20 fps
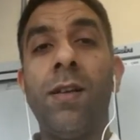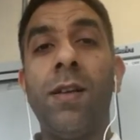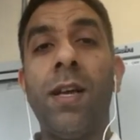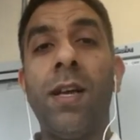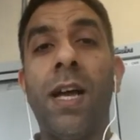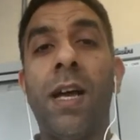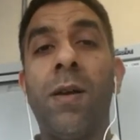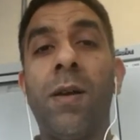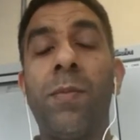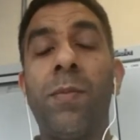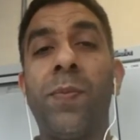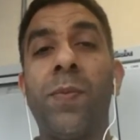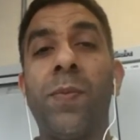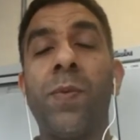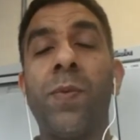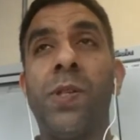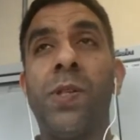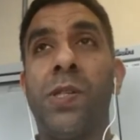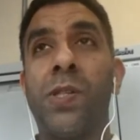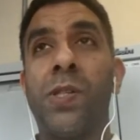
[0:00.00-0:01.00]
So
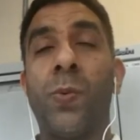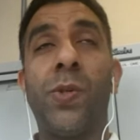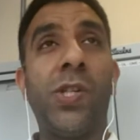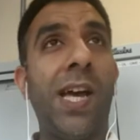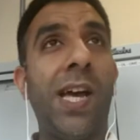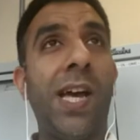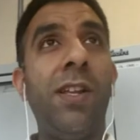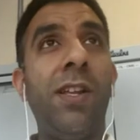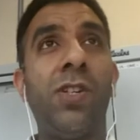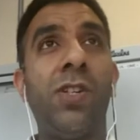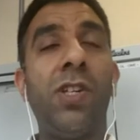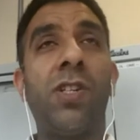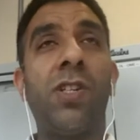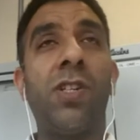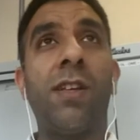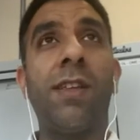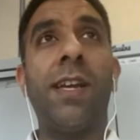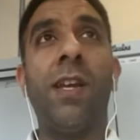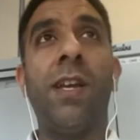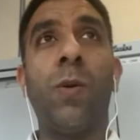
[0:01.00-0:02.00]
we challenge each
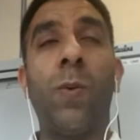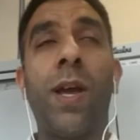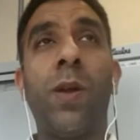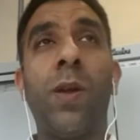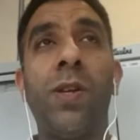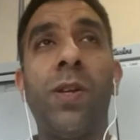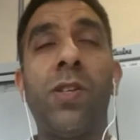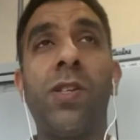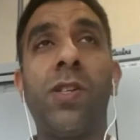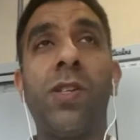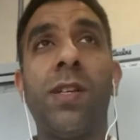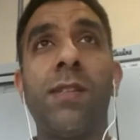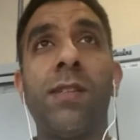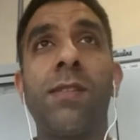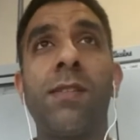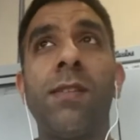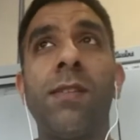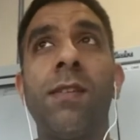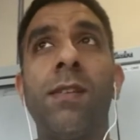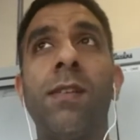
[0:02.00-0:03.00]
other in a way which
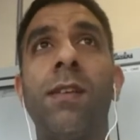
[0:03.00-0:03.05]
is,